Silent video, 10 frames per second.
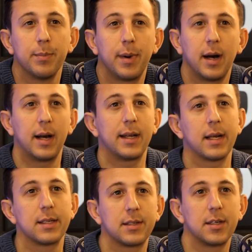But I
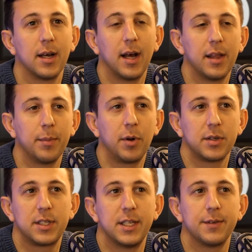guess uh, the
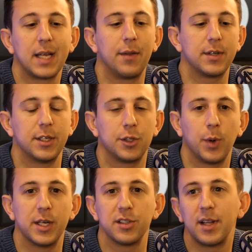positives out of the
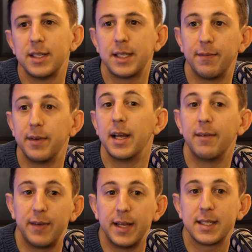situation that is if if
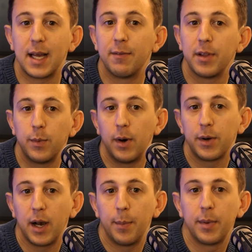he is out for the World
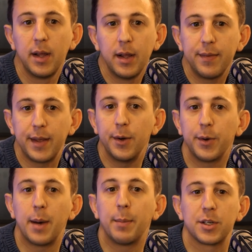Cup, then he'll
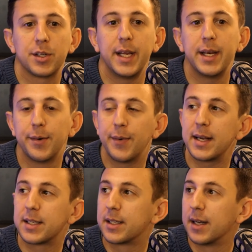get much needed
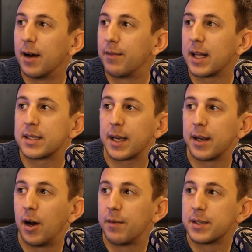rest uh, for that second
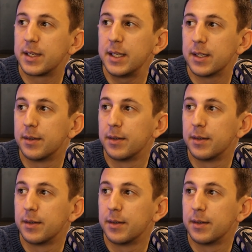half of the season.